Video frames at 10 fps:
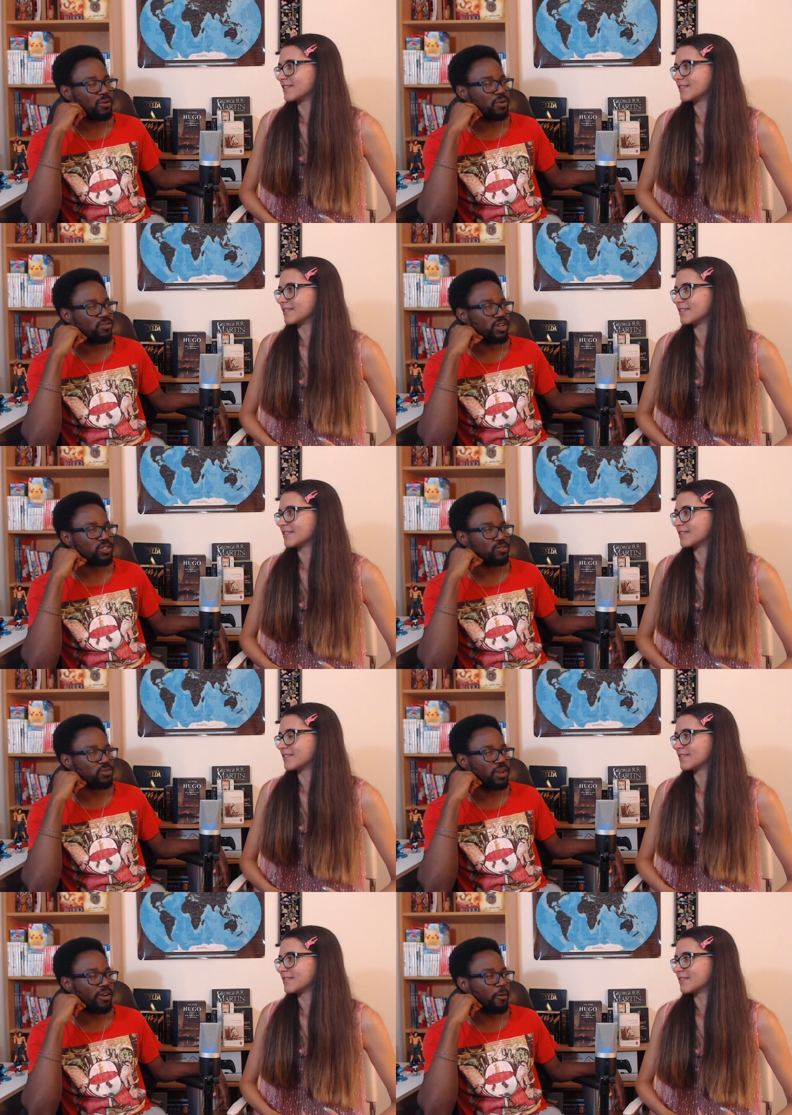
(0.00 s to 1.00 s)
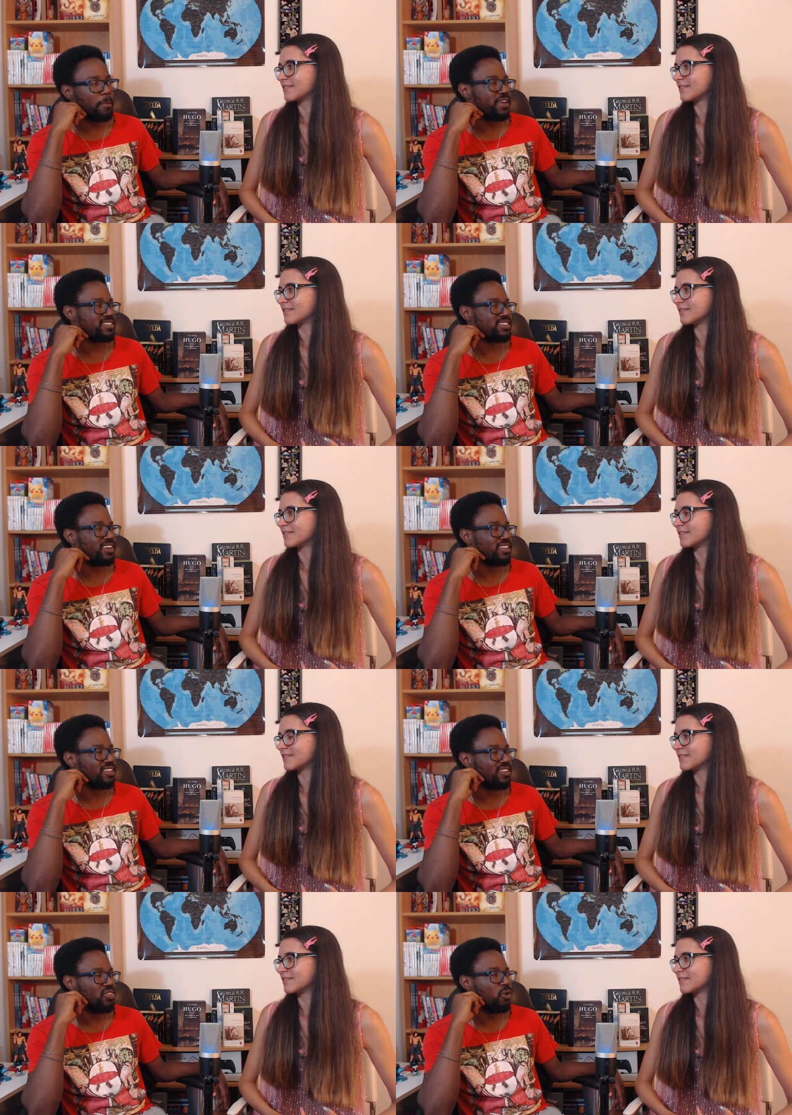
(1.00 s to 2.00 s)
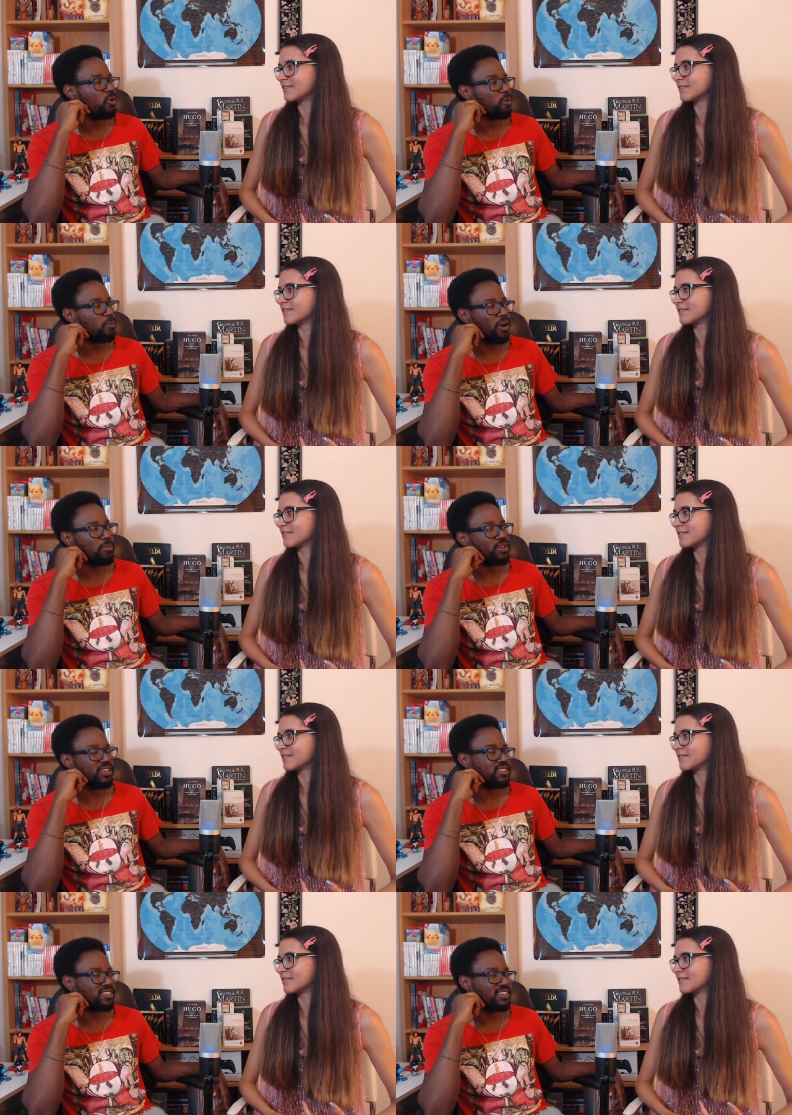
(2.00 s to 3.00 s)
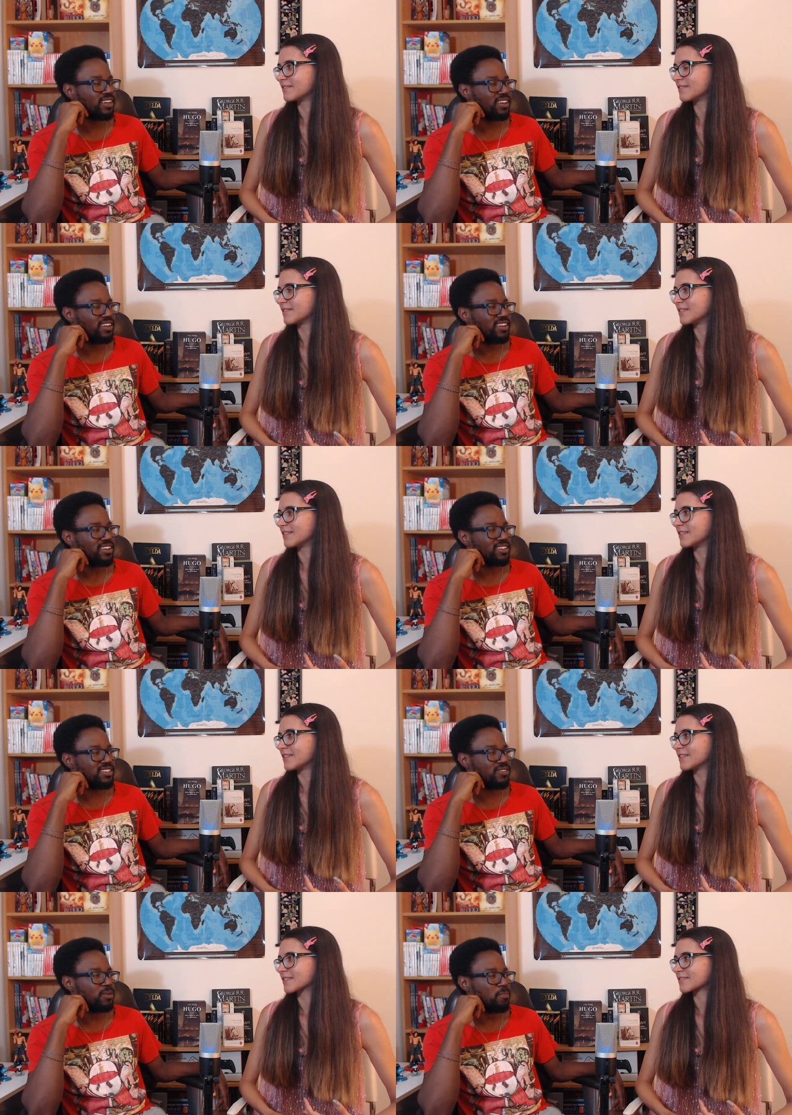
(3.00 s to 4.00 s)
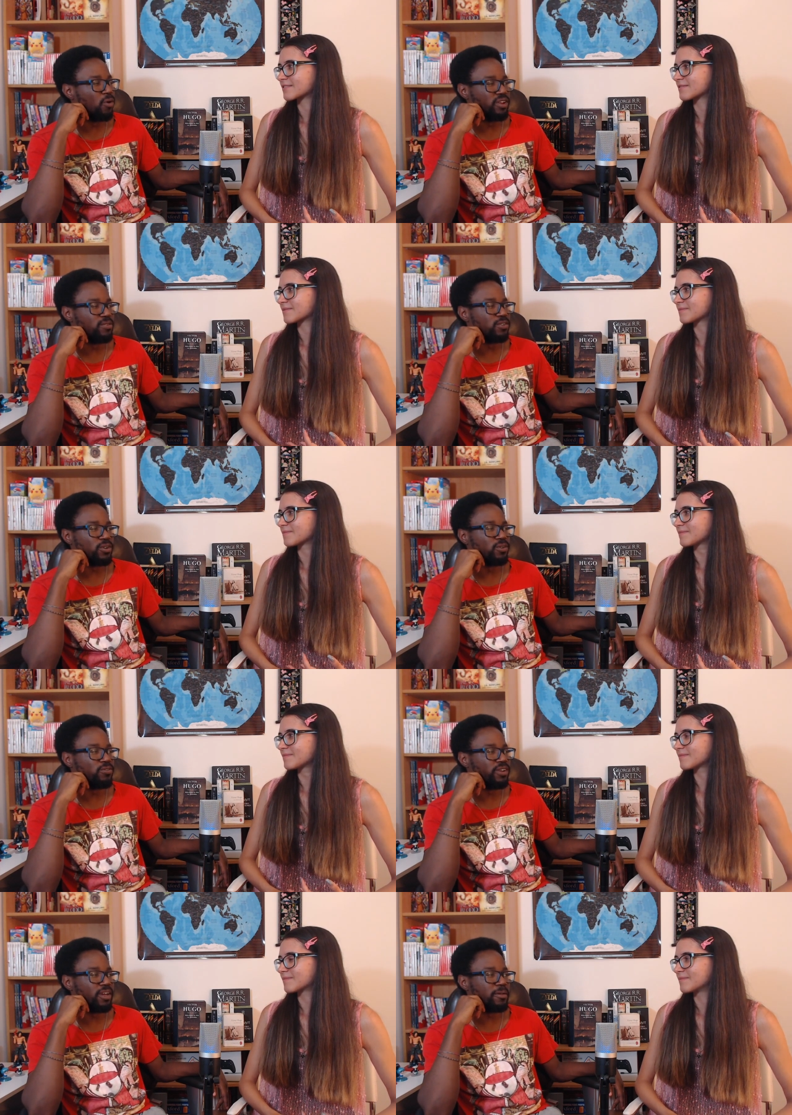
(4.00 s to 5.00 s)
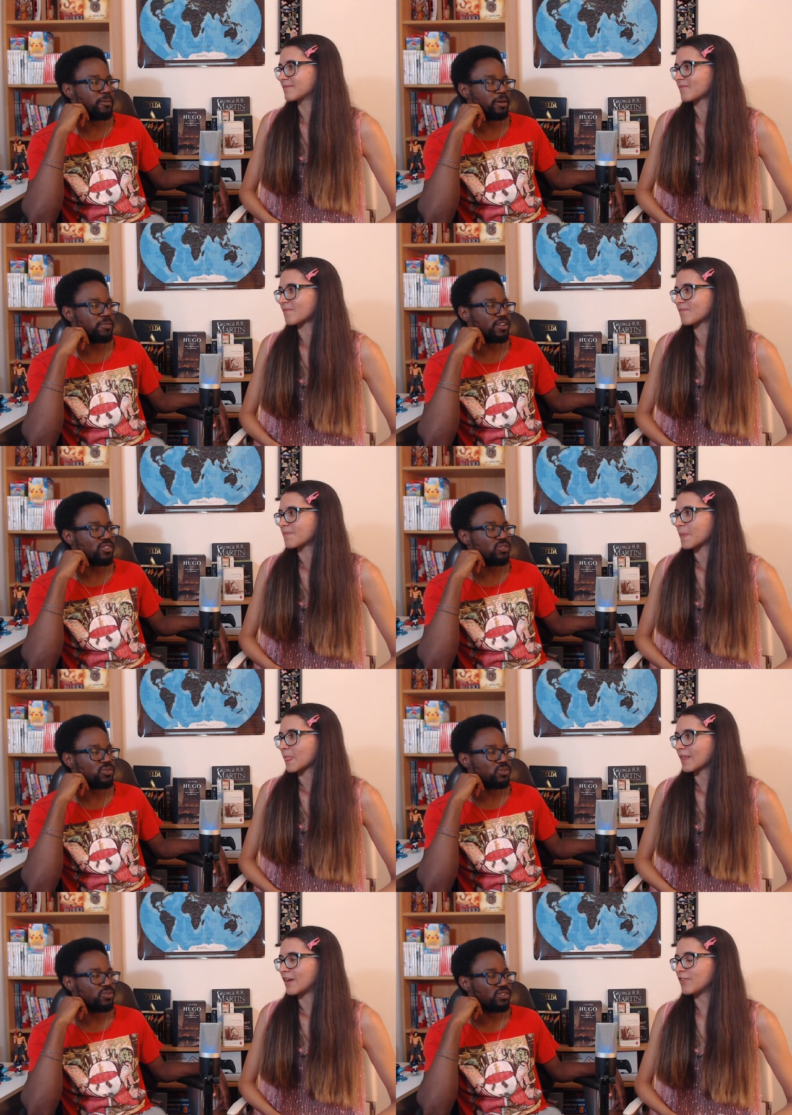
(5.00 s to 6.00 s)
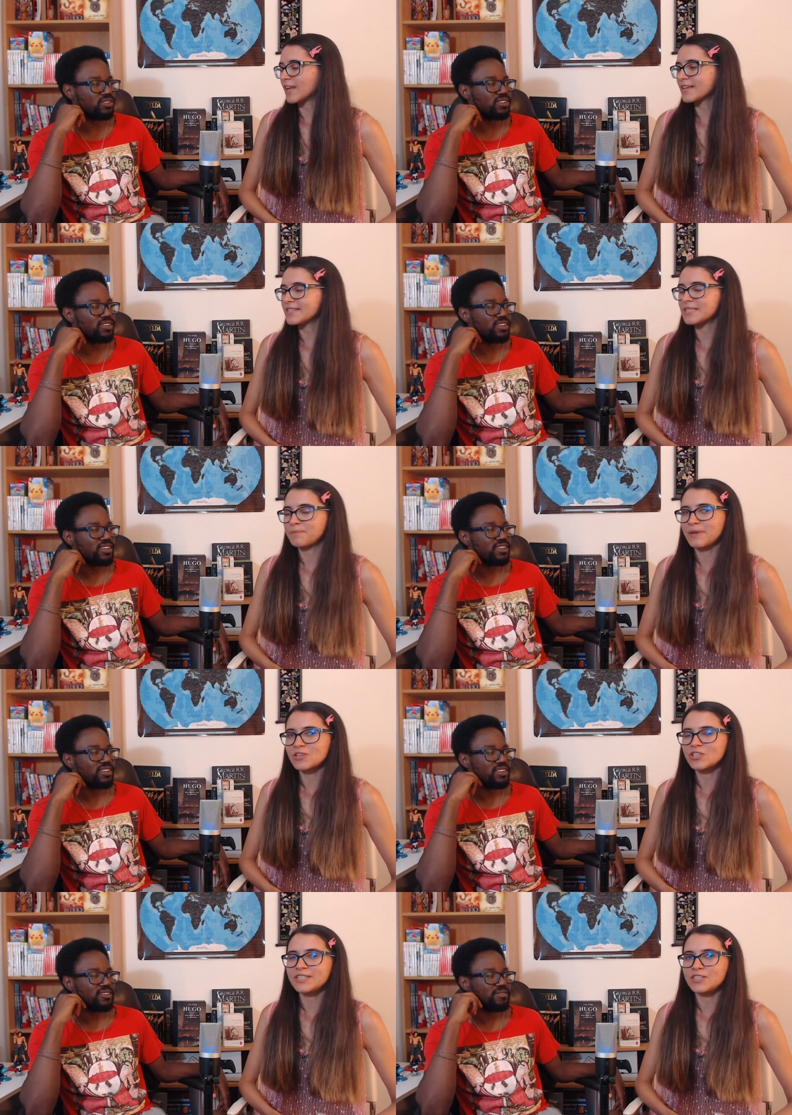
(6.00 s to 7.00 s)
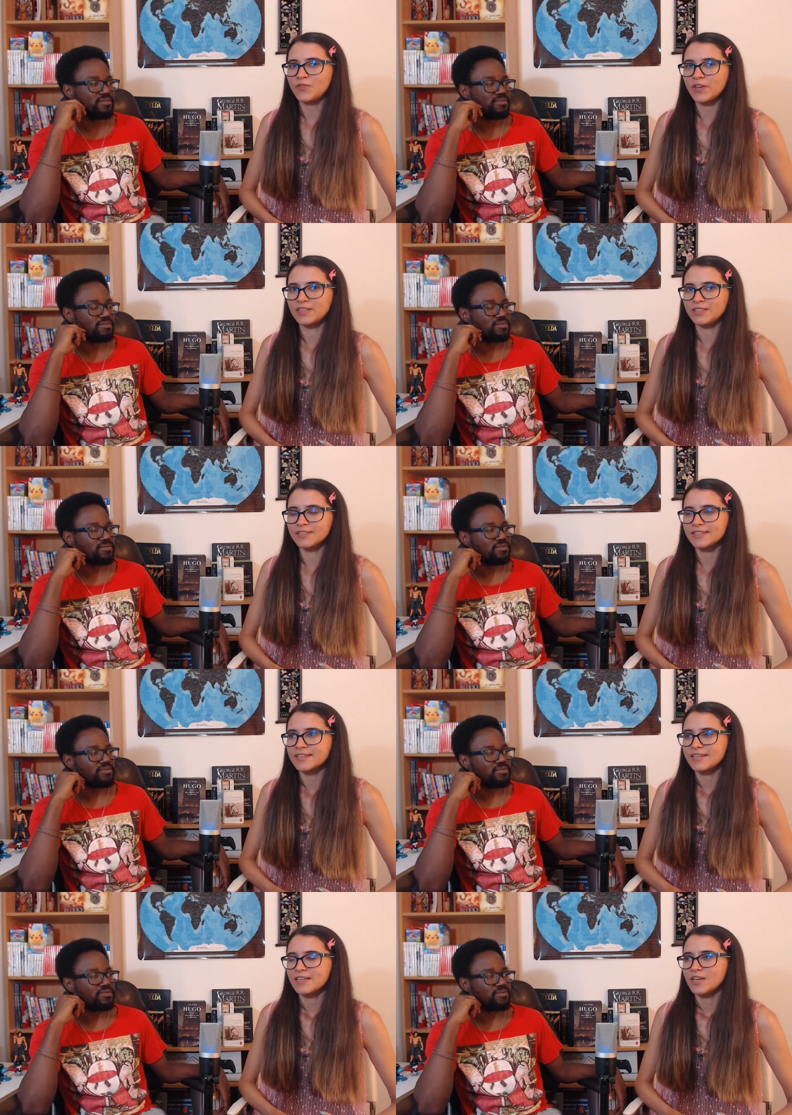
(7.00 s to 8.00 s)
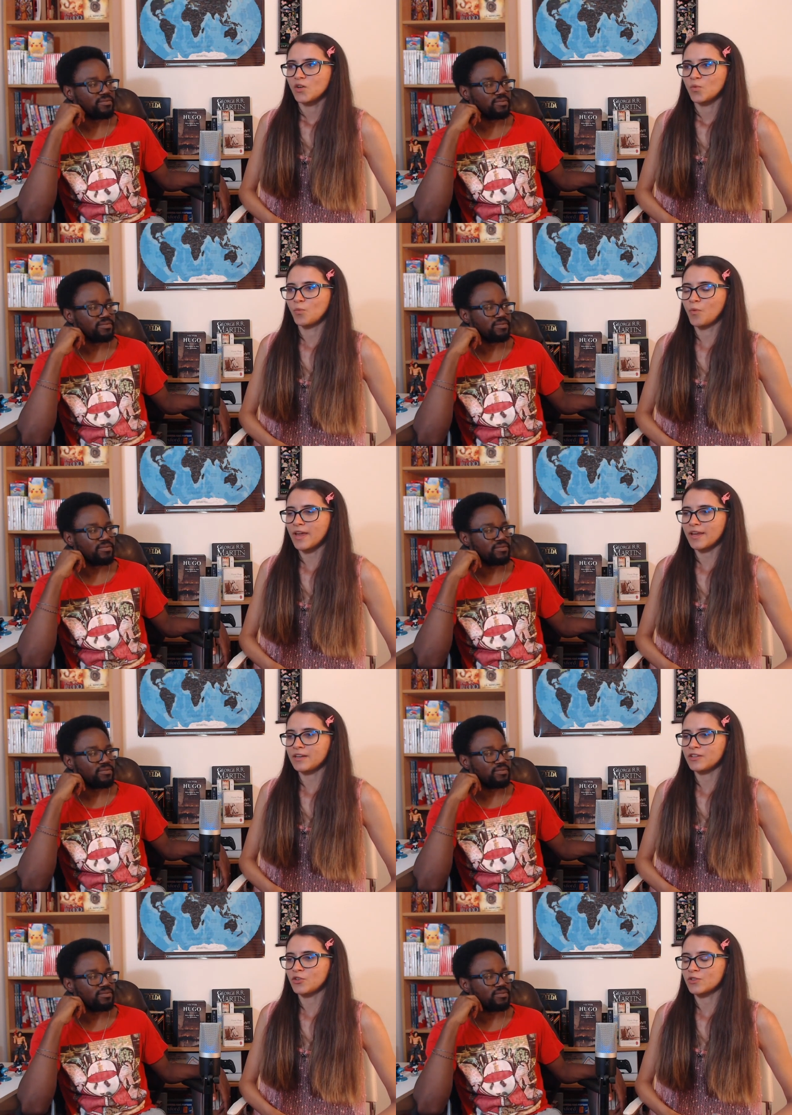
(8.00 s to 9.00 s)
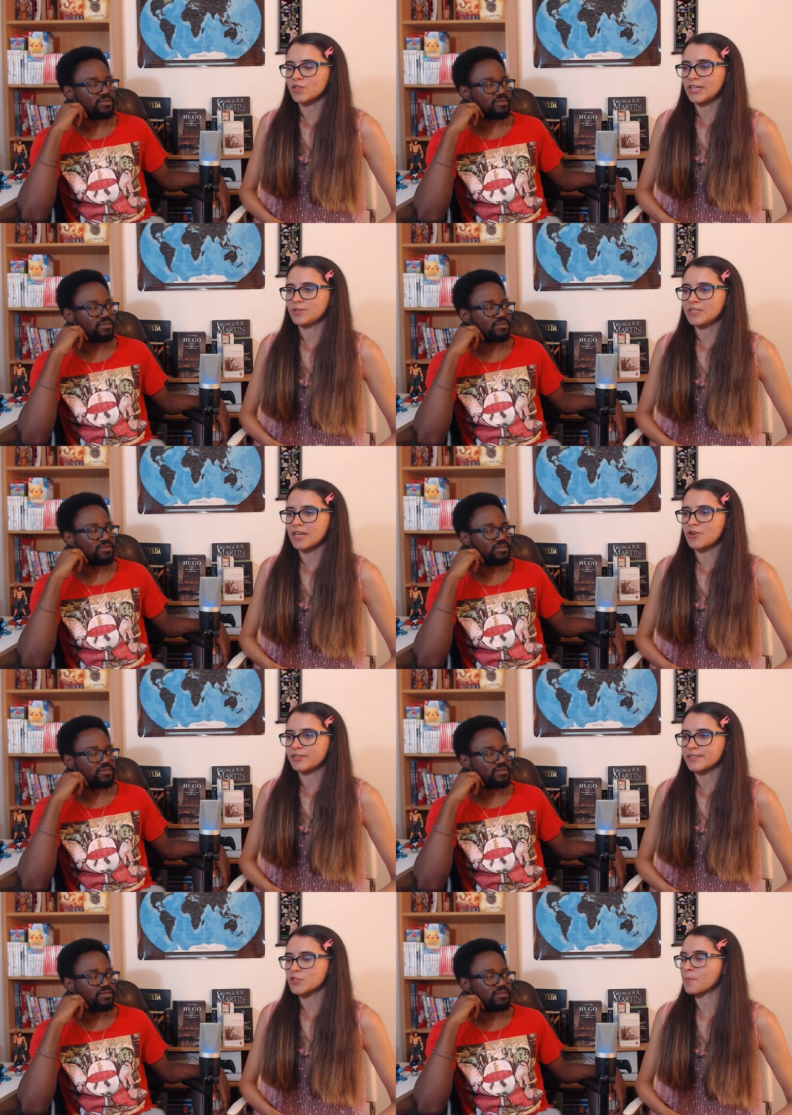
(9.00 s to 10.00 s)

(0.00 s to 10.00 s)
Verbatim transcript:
Speaker 1: we've watched a few that are based on known properties. It's even more difficult for them, in my opinion, to...
Speaker 2: I feel like it's especially difficult when you're trying to take on such a